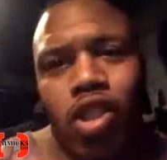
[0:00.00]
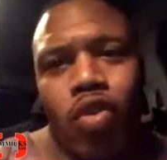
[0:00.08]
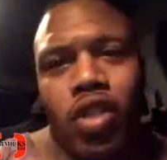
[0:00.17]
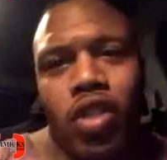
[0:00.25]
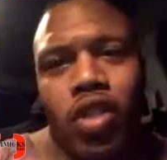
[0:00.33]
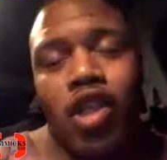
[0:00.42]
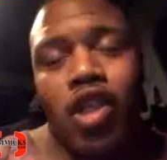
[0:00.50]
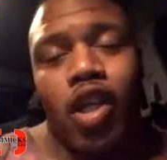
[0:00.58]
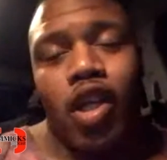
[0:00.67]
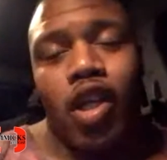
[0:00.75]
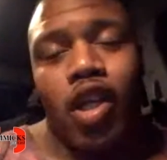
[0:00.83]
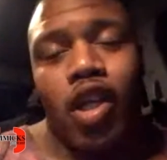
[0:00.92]
was actually the
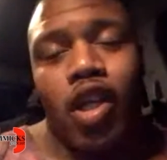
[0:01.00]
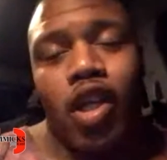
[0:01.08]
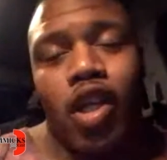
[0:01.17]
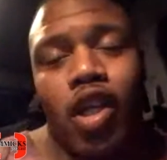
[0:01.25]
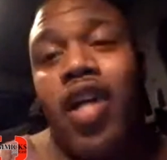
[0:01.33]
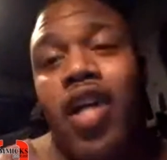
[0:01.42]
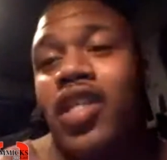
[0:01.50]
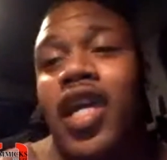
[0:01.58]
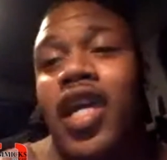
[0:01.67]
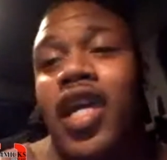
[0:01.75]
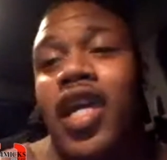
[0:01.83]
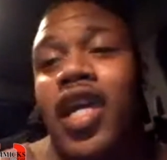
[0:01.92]
prayer from the Boondock
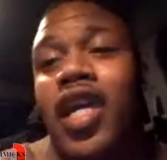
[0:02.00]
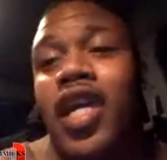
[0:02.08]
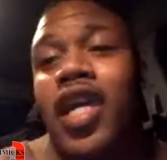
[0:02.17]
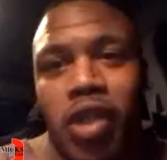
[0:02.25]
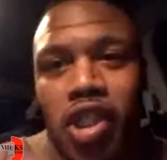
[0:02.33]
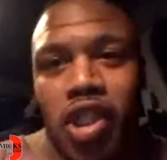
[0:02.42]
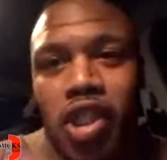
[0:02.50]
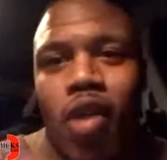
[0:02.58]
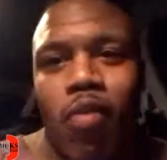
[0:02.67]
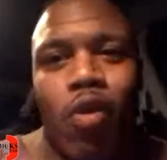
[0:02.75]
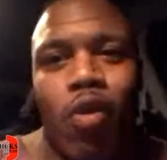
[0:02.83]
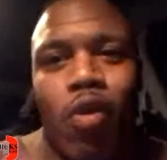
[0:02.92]
Saints, which is one of
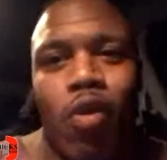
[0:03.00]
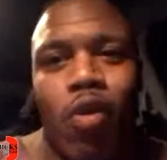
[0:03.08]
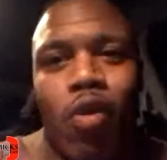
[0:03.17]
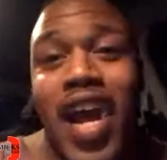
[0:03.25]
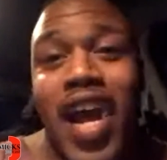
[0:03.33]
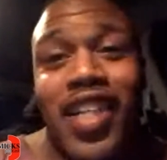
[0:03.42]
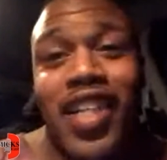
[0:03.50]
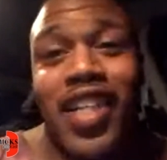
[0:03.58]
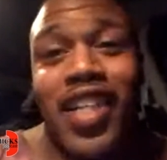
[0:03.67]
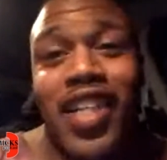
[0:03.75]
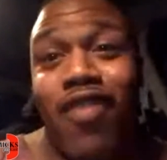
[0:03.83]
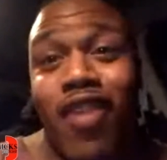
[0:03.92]
the most badass things
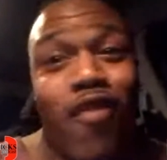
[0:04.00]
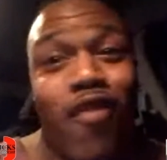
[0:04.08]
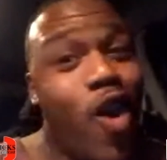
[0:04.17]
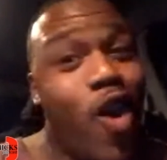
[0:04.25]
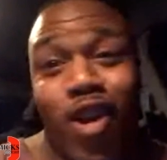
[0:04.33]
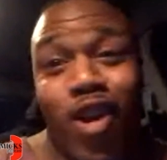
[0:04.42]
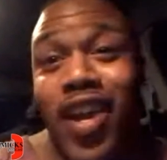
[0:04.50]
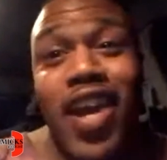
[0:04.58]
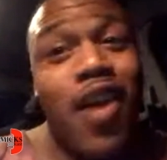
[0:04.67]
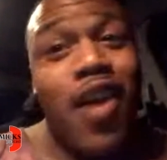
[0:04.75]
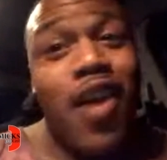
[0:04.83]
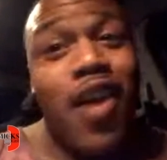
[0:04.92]
that I've ever heard
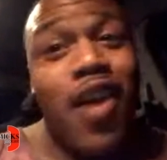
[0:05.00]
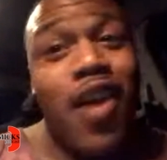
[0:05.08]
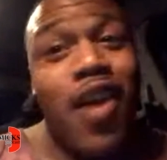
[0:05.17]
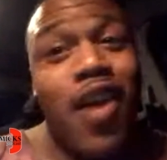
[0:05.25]
in my life.